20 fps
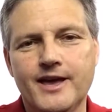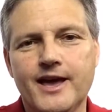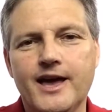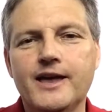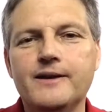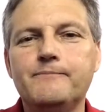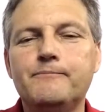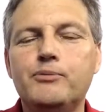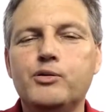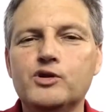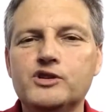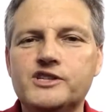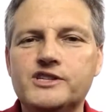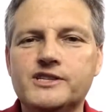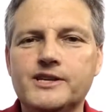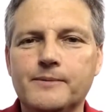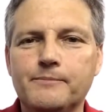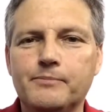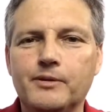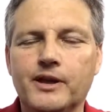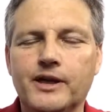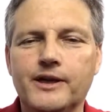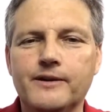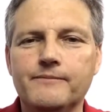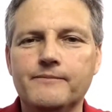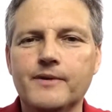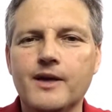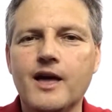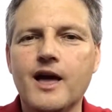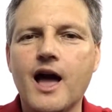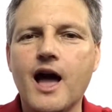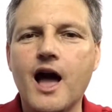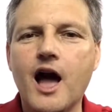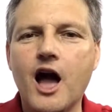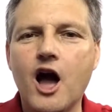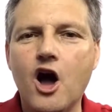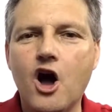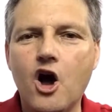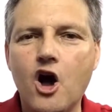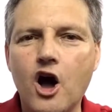And put simply,
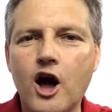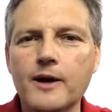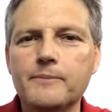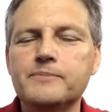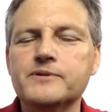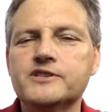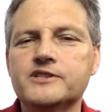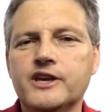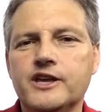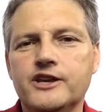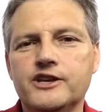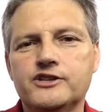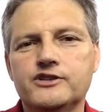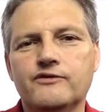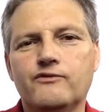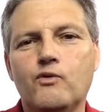a high percentage